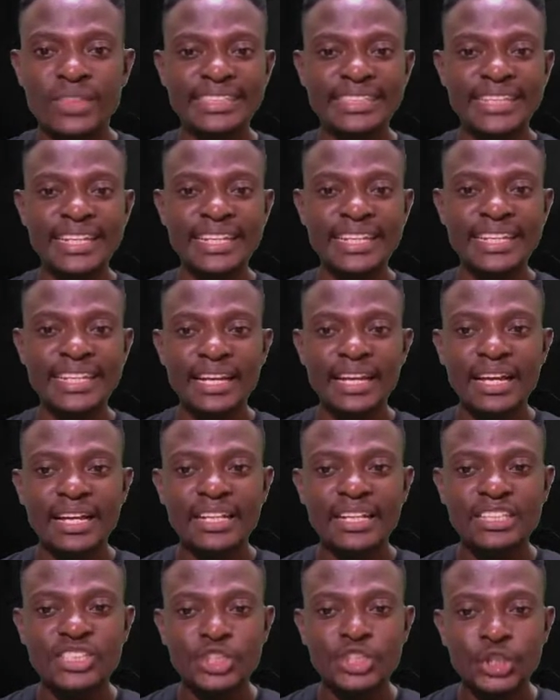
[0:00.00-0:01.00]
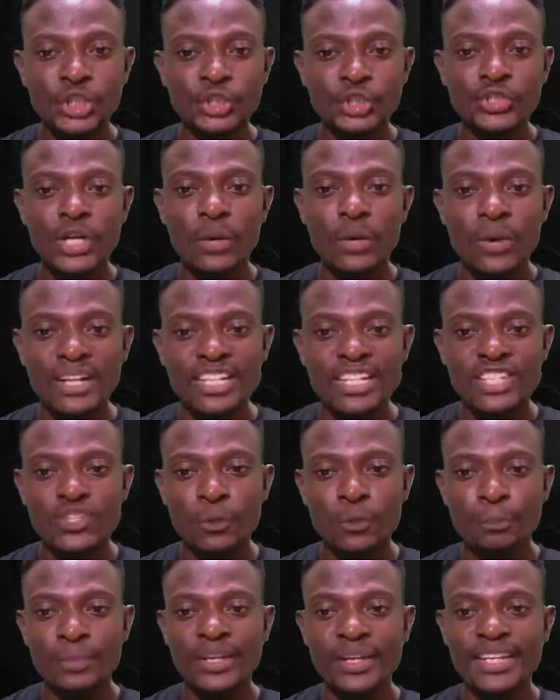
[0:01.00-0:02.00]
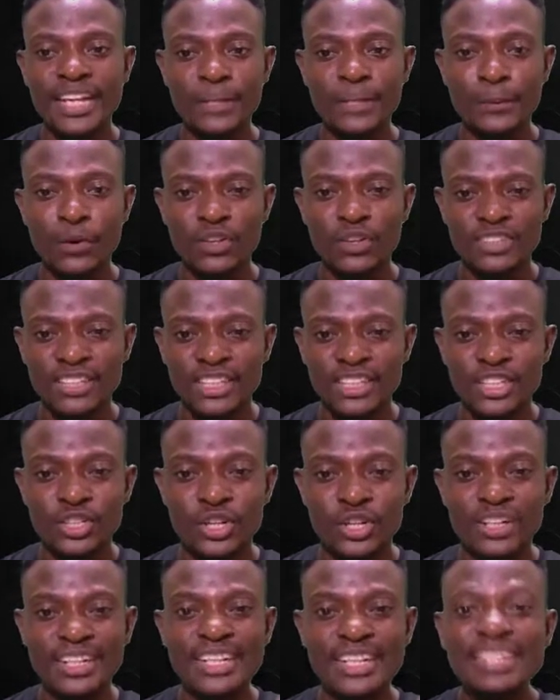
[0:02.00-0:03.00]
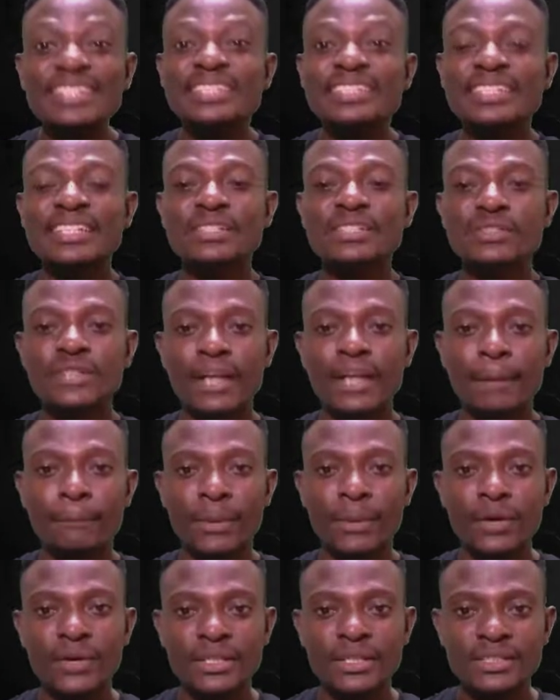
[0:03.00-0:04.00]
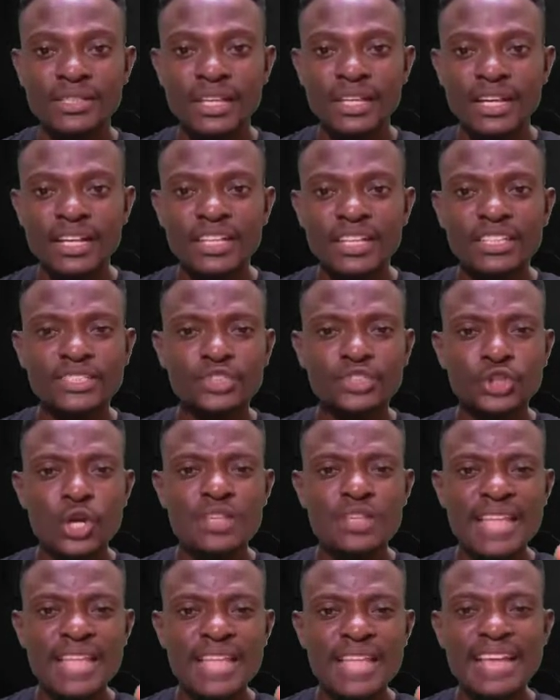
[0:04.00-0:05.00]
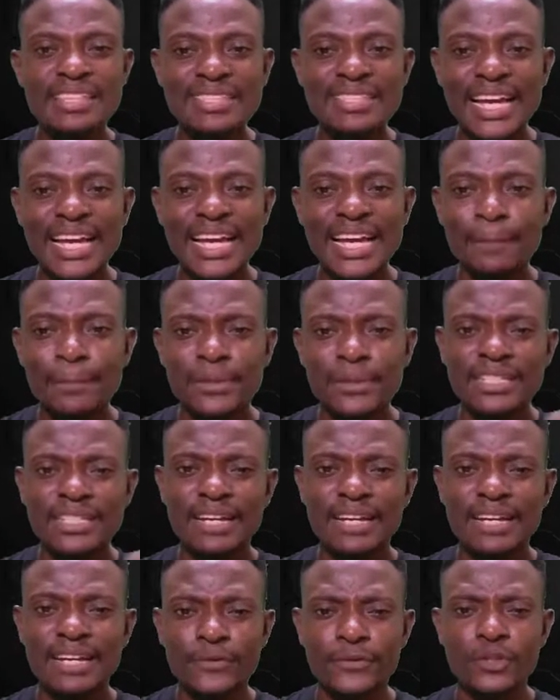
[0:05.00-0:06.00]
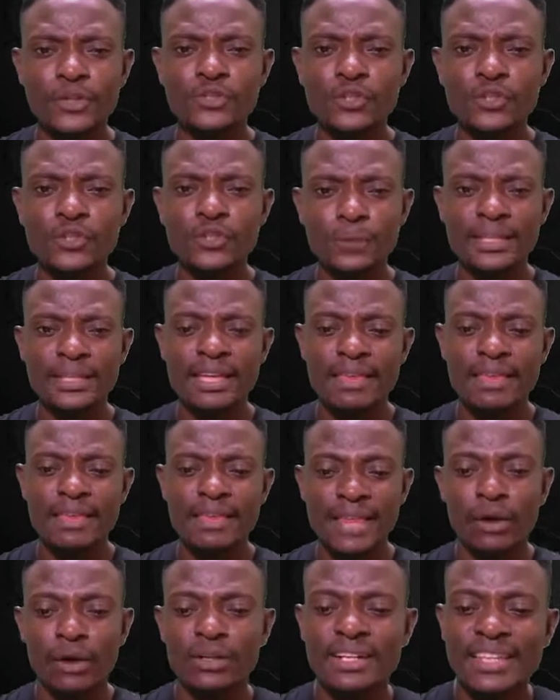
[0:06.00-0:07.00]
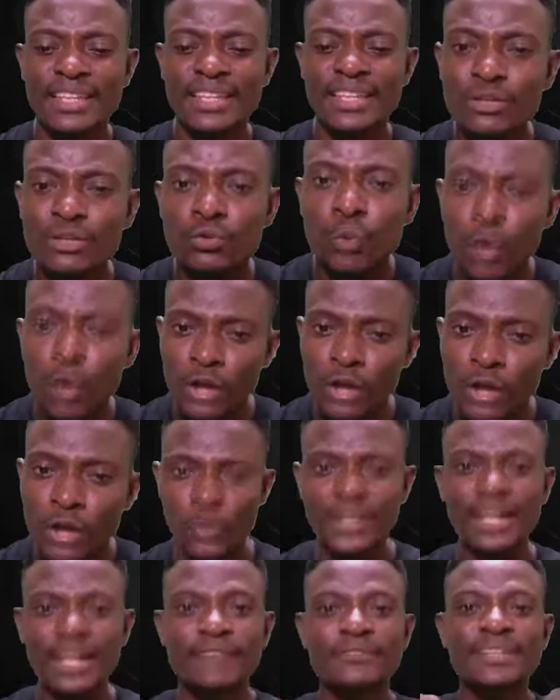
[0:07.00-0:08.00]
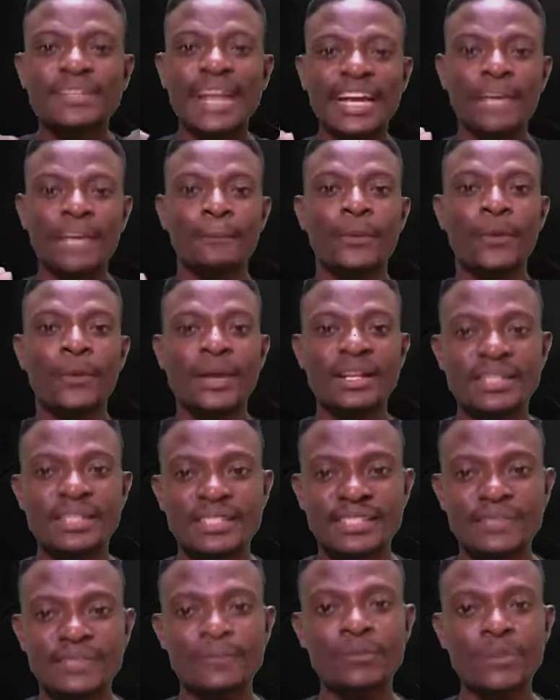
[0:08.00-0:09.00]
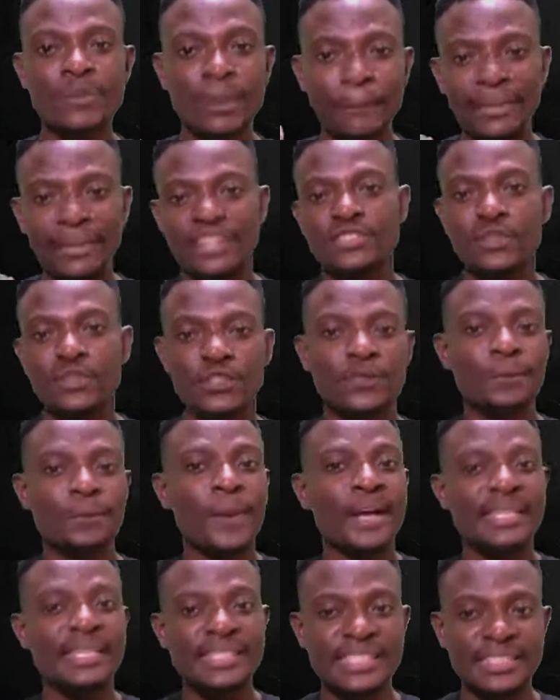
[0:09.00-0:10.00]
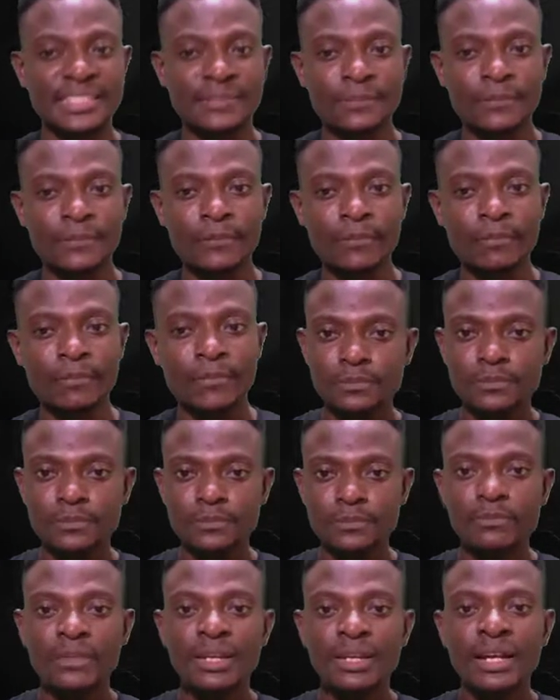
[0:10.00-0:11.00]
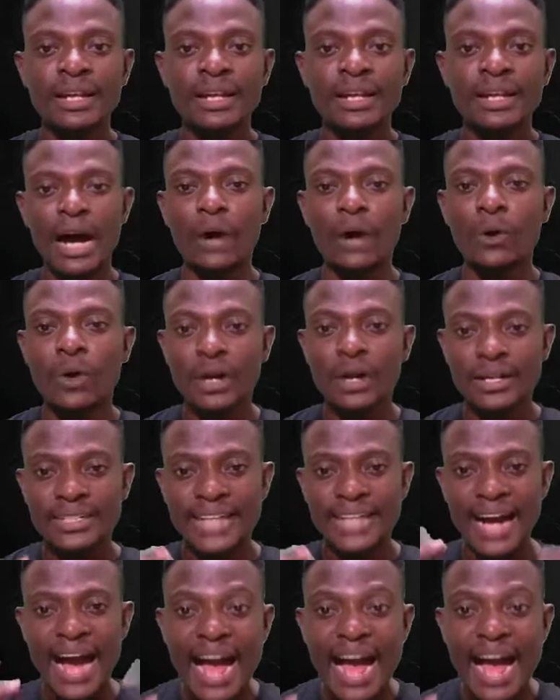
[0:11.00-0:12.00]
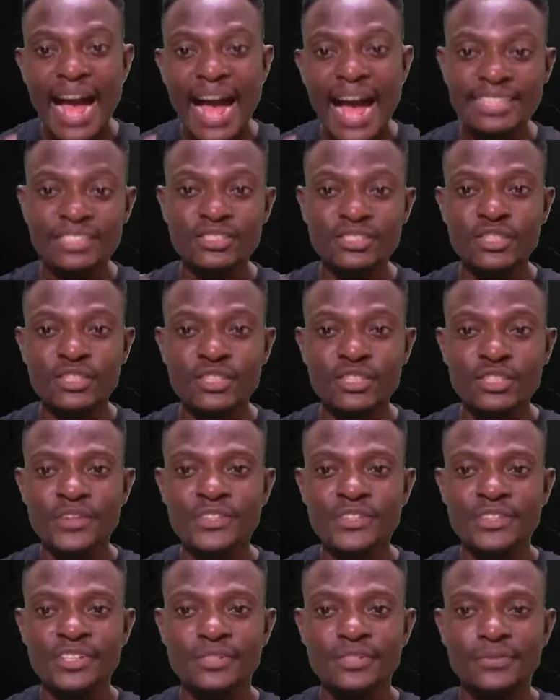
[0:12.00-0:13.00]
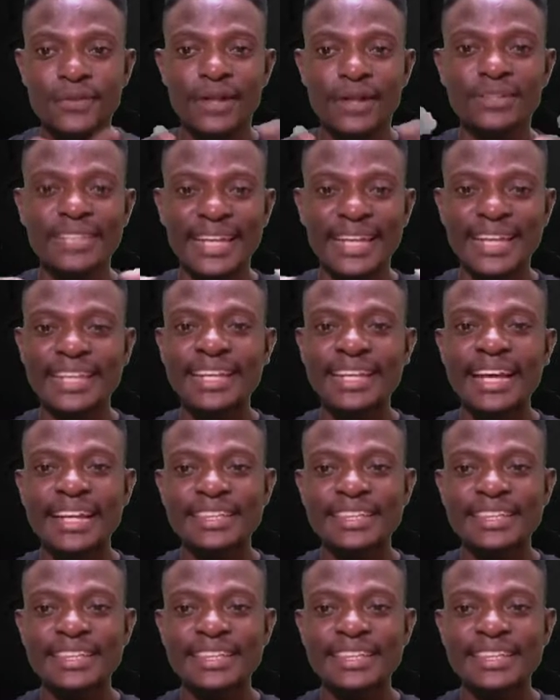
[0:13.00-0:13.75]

D, children were disobedient because they did not listen to their parents. Just as nagging parents have long suspected what have nagging parents been suspecting? Now, the answer to this question is found in